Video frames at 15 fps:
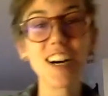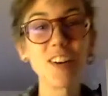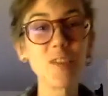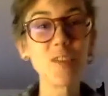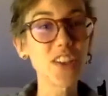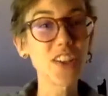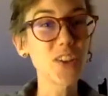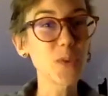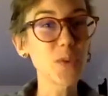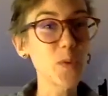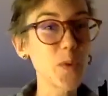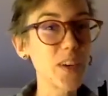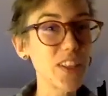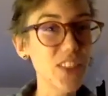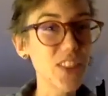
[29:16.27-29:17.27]
oh,
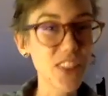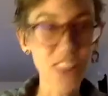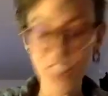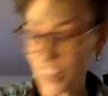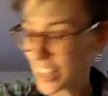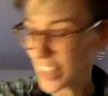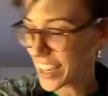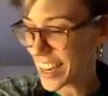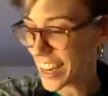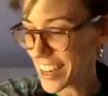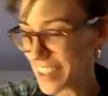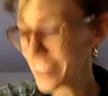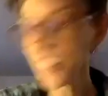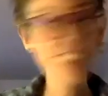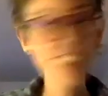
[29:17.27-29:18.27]
thank you. Uh,
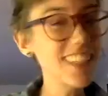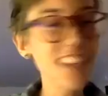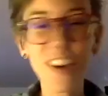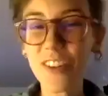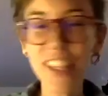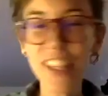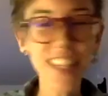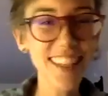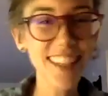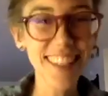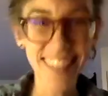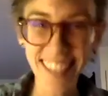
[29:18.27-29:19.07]
thank know. you so much,